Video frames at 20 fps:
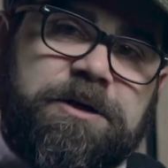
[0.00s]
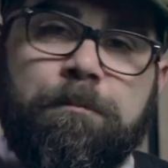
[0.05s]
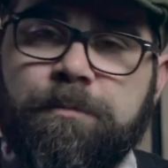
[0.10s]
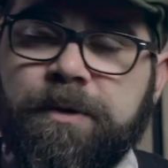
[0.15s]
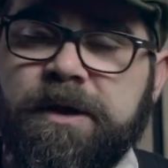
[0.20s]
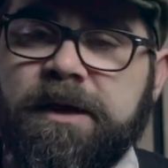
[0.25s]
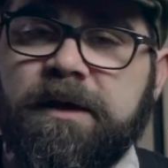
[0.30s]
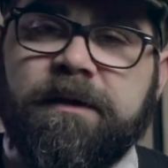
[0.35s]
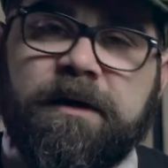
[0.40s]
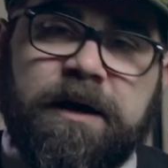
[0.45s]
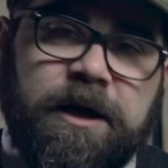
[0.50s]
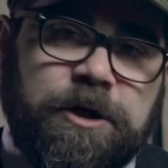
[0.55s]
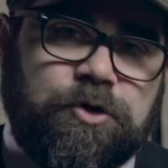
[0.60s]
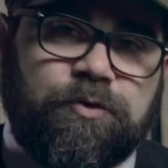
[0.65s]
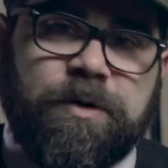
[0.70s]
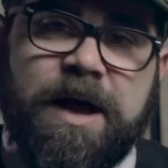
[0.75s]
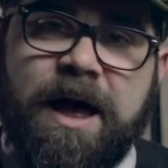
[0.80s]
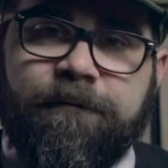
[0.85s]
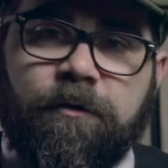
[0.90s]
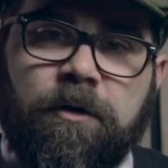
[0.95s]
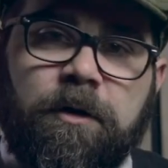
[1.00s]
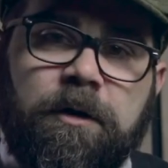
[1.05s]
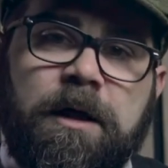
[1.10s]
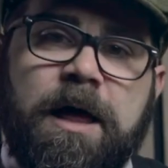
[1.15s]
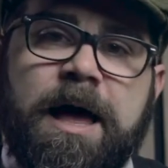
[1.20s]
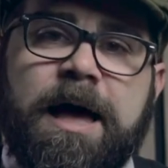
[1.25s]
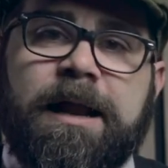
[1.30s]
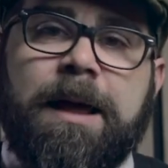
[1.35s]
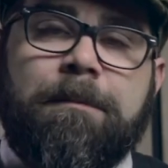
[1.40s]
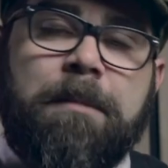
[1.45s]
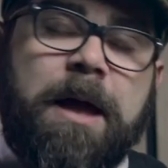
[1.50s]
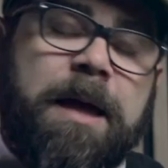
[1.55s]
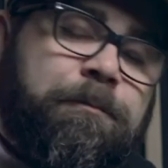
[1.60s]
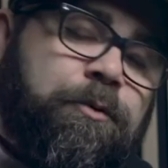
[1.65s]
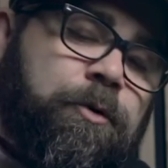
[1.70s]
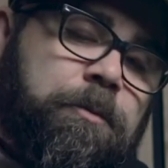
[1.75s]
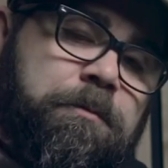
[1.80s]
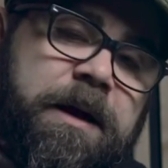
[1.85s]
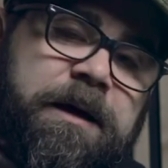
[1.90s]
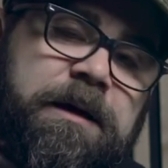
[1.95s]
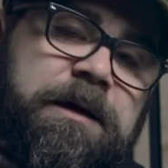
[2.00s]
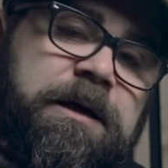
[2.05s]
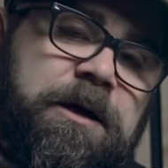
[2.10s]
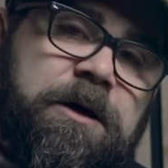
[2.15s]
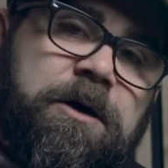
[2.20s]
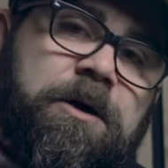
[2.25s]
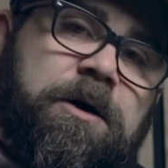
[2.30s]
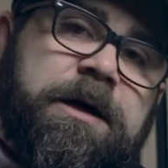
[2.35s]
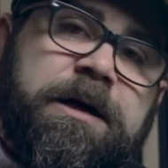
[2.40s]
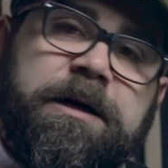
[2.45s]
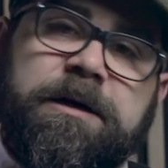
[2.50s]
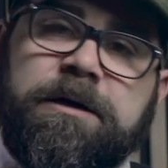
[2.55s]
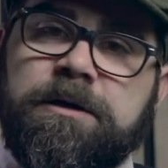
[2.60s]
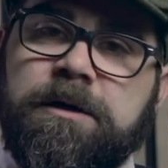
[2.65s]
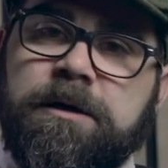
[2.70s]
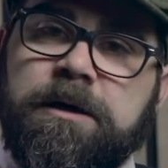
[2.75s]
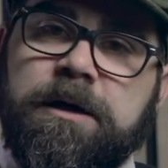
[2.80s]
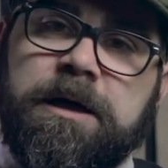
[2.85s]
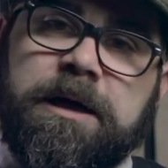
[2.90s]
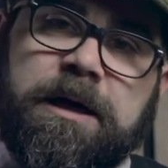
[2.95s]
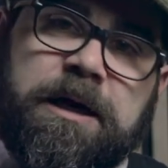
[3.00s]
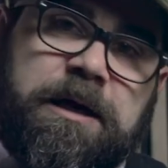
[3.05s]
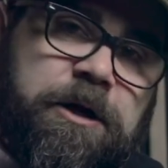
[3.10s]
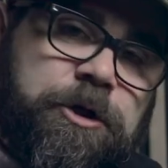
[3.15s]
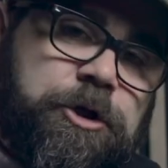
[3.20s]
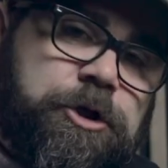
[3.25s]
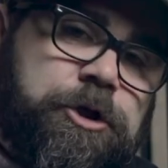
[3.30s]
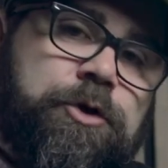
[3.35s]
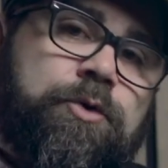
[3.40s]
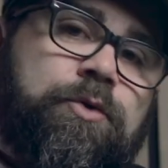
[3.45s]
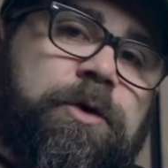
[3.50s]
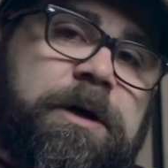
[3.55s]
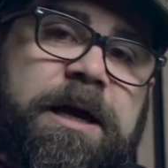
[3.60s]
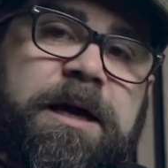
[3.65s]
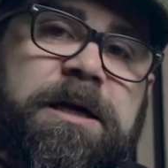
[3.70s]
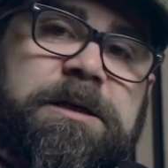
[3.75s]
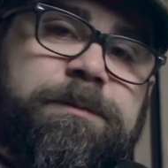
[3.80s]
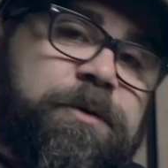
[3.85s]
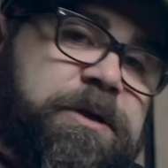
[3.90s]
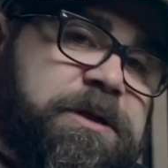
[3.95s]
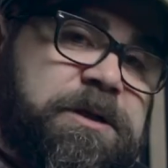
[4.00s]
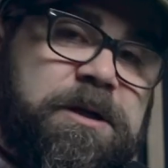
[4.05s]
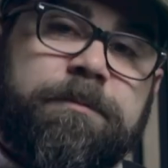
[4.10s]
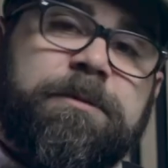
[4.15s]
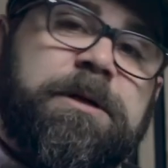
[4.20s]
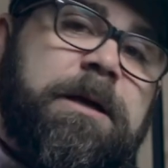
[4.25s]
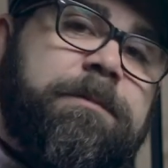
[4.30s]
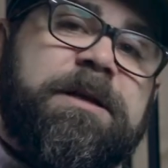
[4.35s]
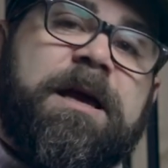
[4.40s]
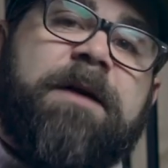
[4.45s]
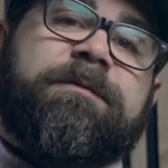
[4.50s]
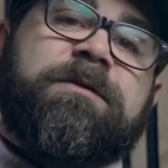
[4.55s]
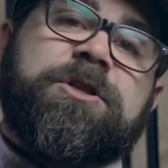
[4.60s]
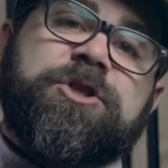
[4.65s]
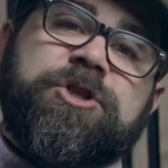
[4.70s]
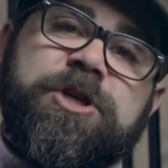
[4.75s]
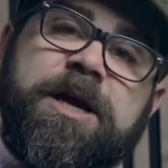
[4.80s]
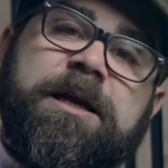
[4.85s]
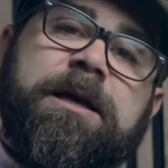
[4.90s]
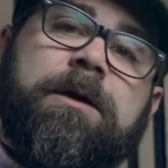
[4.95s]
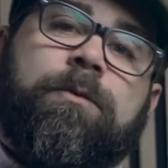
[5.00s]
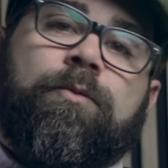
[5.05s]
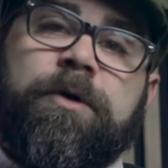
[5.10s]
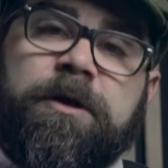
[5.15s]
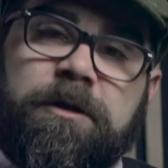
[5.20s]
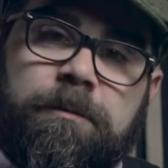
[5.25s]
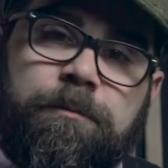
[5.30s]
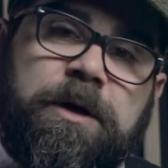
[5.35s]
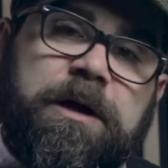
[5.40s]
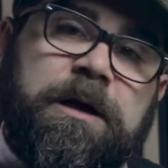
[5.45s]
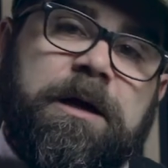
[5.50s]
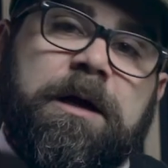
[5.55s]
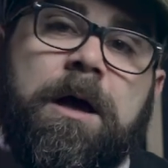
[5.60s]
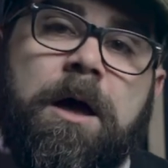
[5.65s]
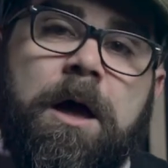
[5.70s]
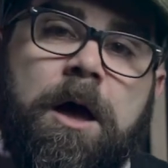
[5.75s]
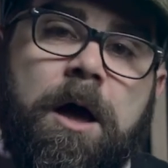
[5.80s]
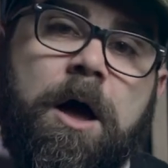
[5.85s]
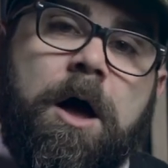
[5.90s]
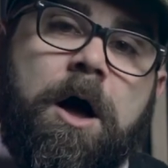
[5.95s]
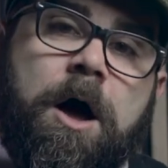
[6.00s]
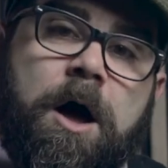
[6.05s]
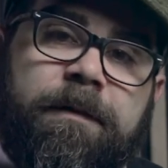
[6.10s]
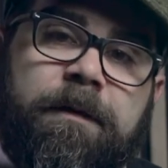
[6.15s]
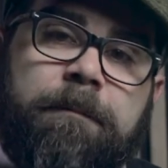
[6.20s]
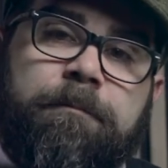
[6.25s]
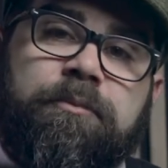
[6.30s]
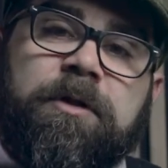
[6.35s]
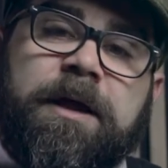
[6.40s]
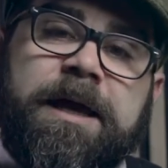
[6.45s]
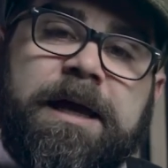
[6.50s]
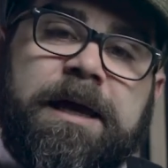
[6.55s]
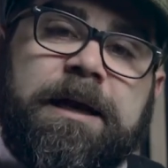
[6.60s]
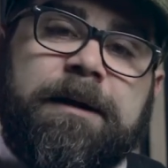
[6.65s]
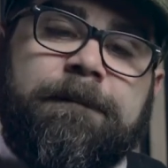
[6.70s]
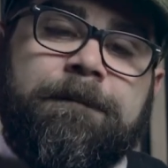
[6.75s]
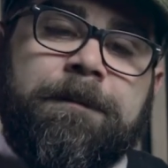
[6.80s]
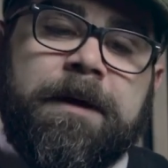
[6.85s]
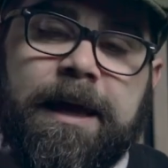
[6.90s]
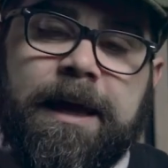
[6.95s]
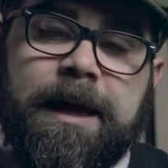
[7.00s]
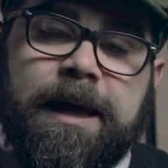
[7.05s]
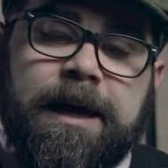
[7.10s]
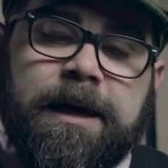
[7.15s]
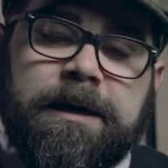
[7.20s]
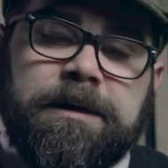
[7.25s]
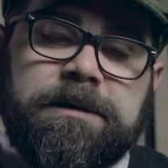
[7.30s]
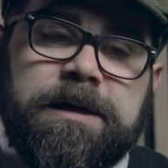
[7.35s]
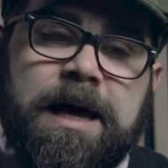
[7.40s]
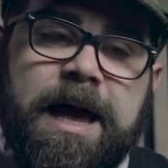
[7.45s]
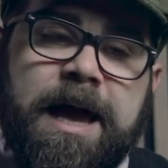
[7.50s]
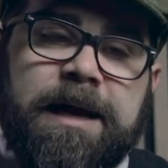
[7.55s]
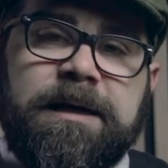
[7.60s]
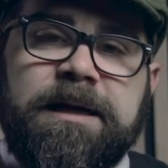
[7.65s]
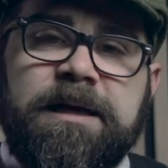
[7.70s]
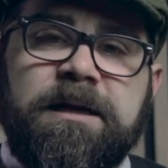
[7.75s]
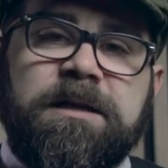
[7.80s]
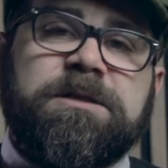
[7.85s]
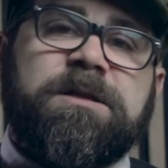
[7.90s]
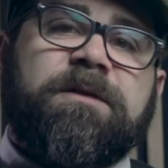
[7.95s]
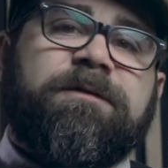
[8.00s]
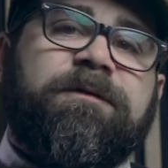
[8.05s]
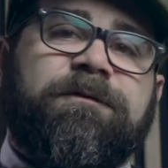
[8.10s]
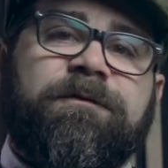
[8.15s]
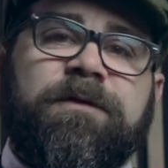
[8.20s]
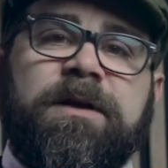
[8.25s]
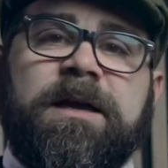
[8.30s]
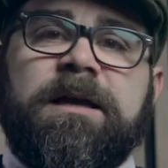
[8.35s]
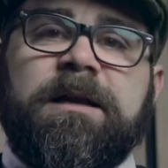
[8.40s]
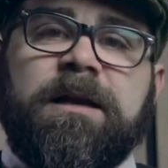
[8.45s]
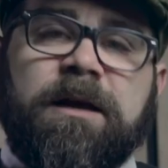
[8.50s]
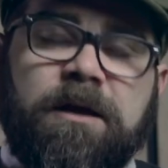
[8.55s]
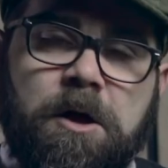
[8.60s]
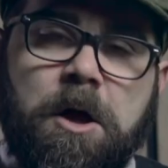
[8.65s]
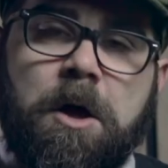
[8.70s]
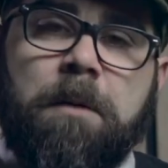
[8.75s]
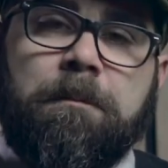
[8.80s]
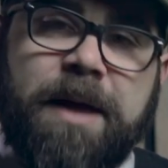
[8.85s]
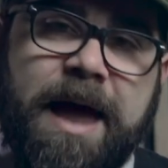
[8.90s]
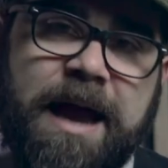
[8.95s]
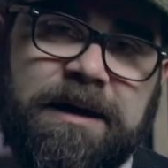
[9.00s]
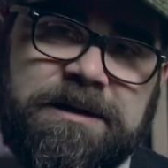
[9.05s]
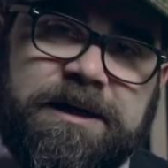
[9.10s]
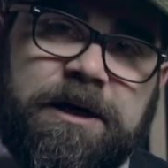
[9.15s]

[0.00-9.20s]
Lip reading: Being that I travel a lot, I might put my gear in a suitcase, but sometimes I have to check it with me on the plane, and I need it to fit in a compact